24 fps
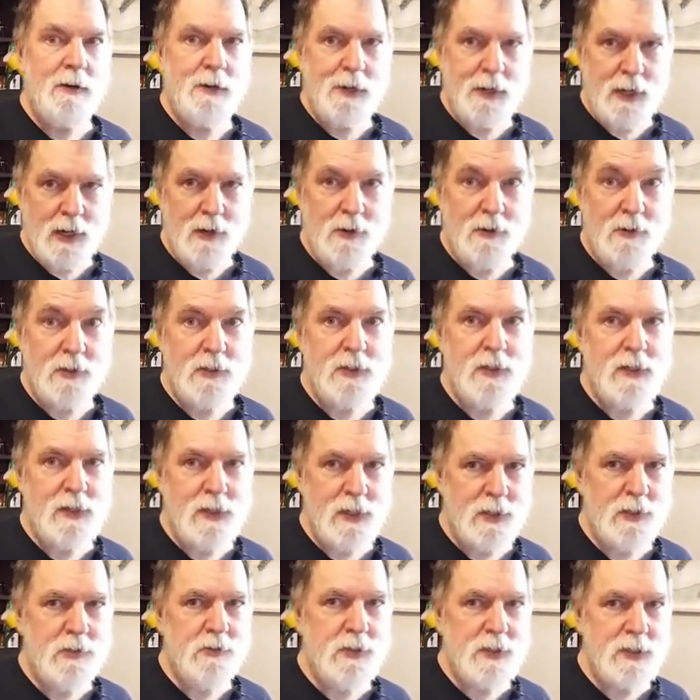Here's an
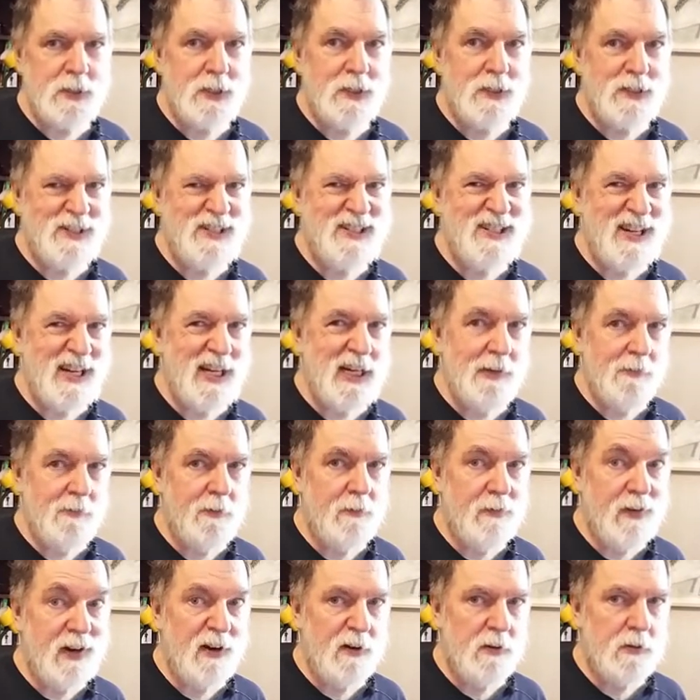interesting state of
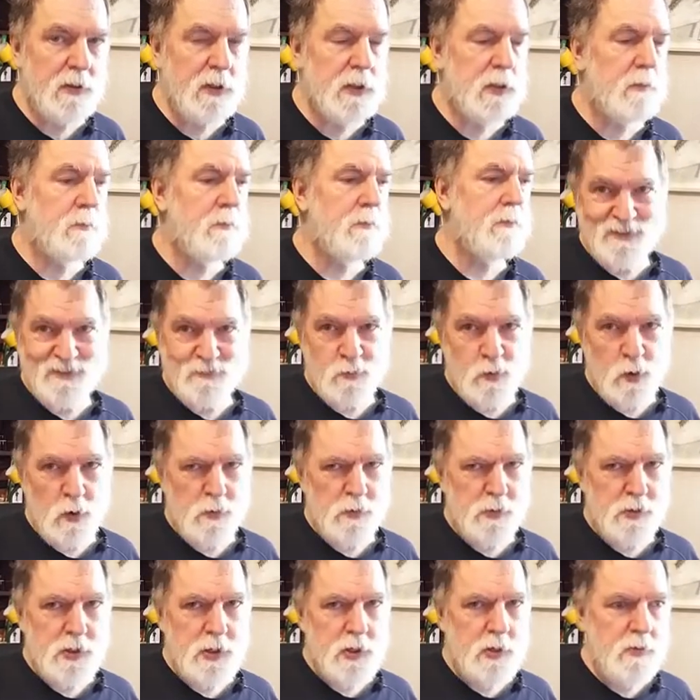affairs.
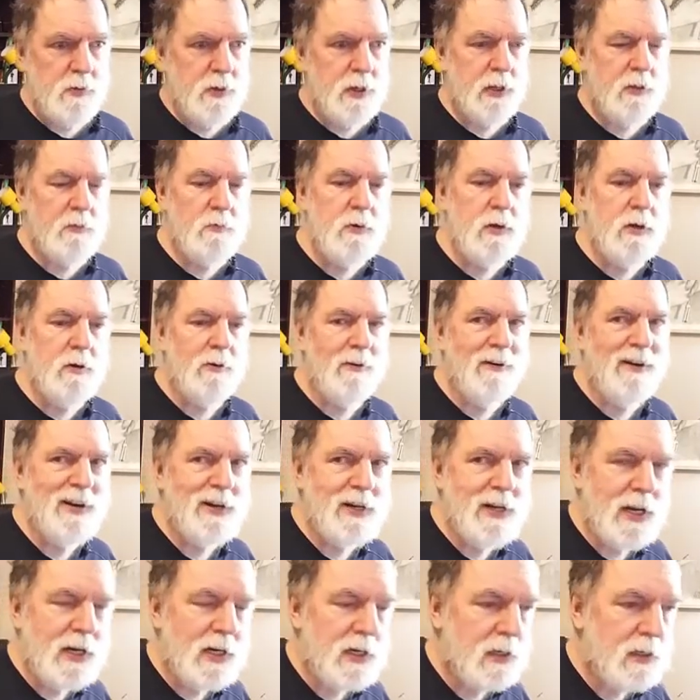Rows 2 and 3 are
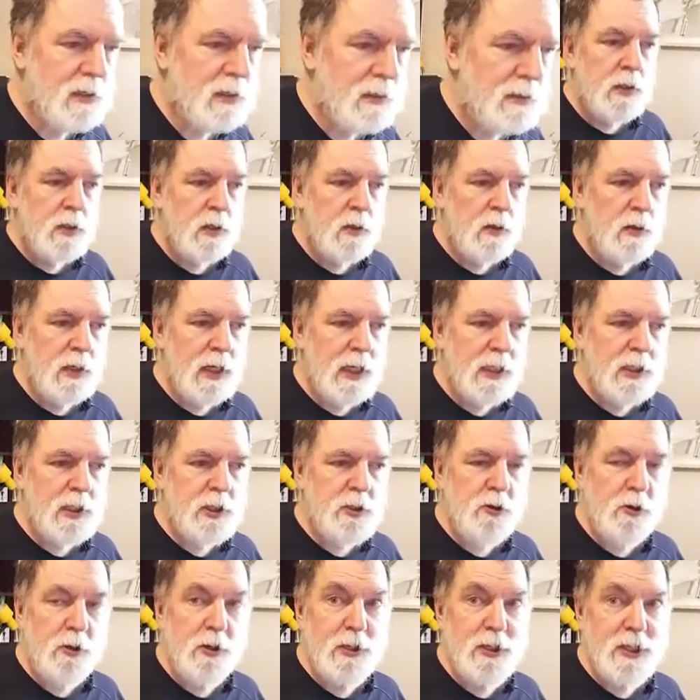identical. So let's
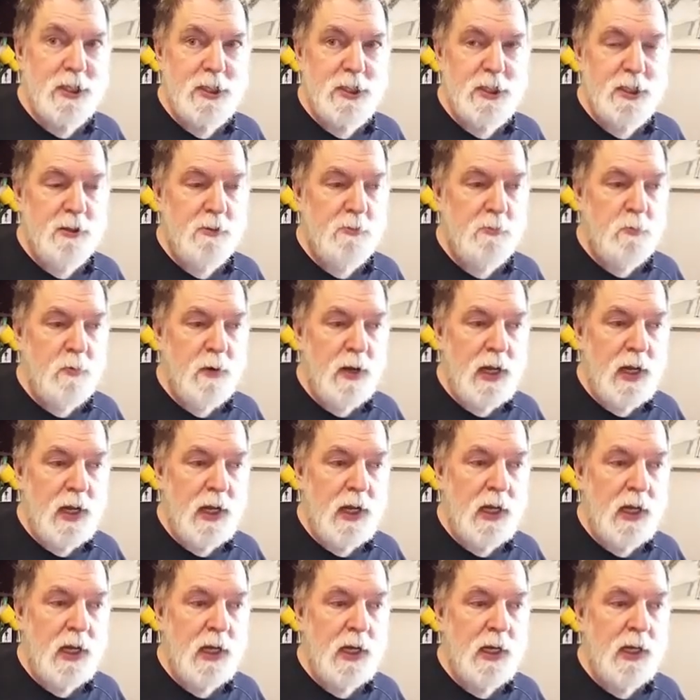turn this
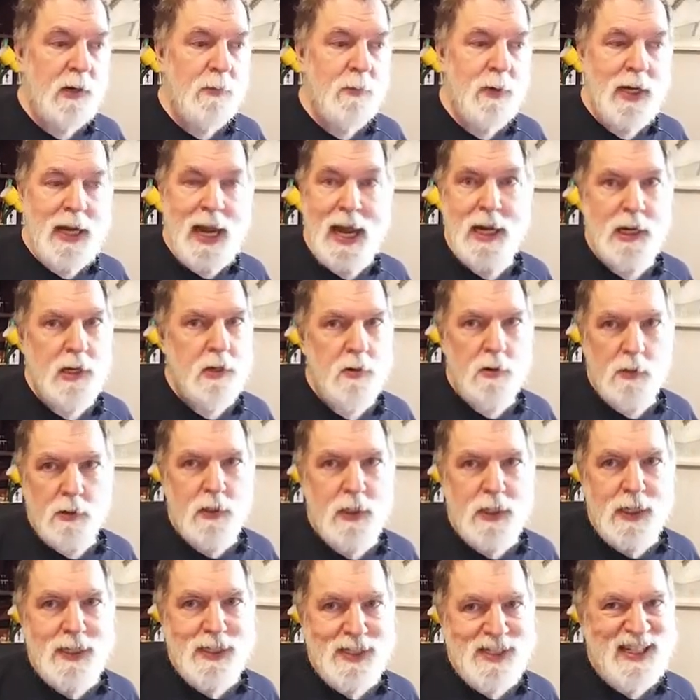3, we can't turn
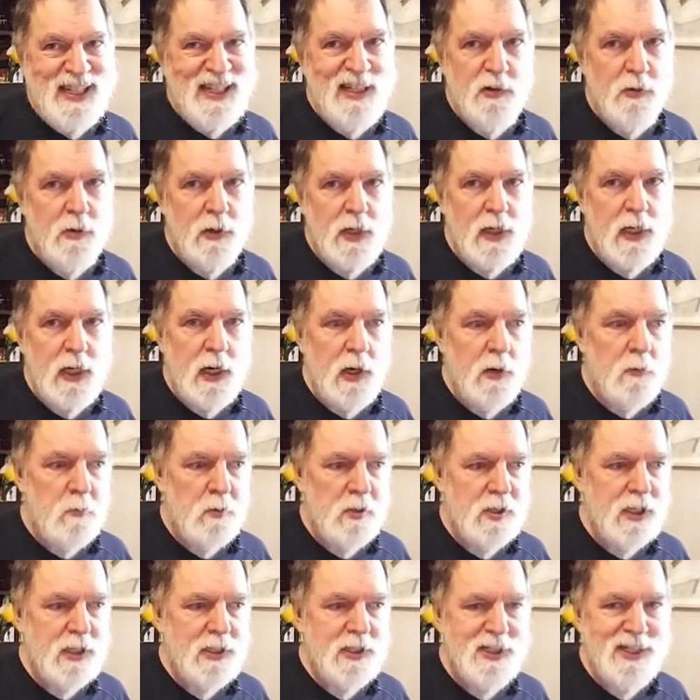this
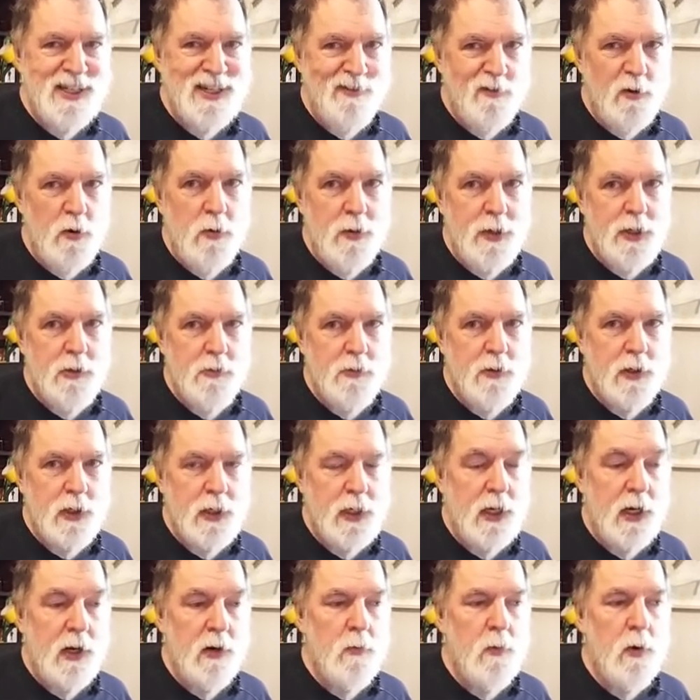0 into a
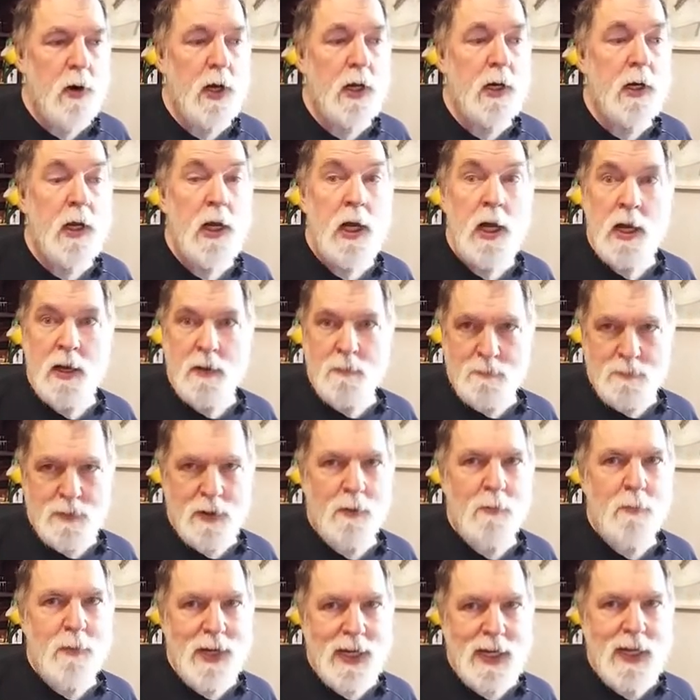leading one,
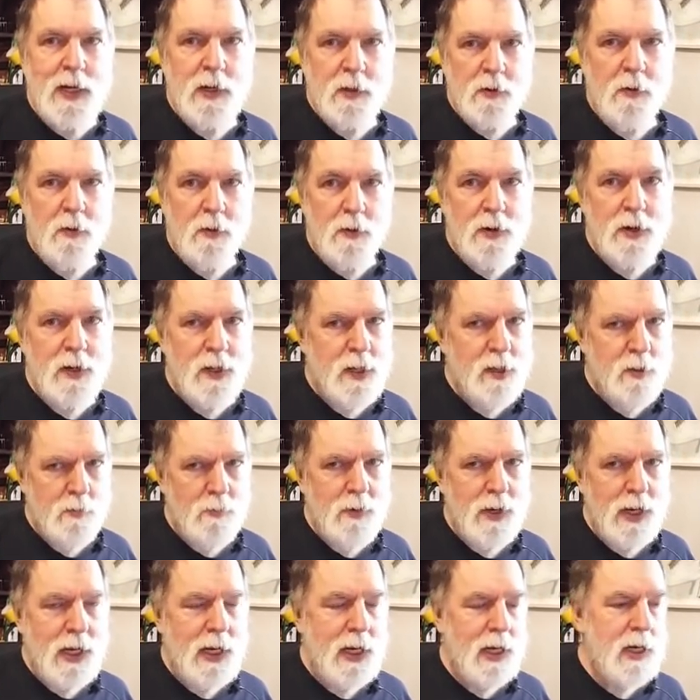but we can turn the
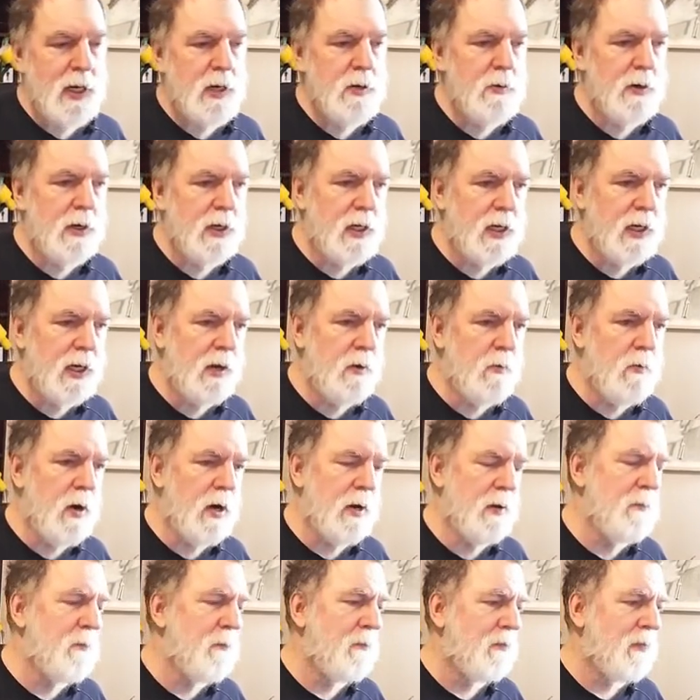3 into a leading one.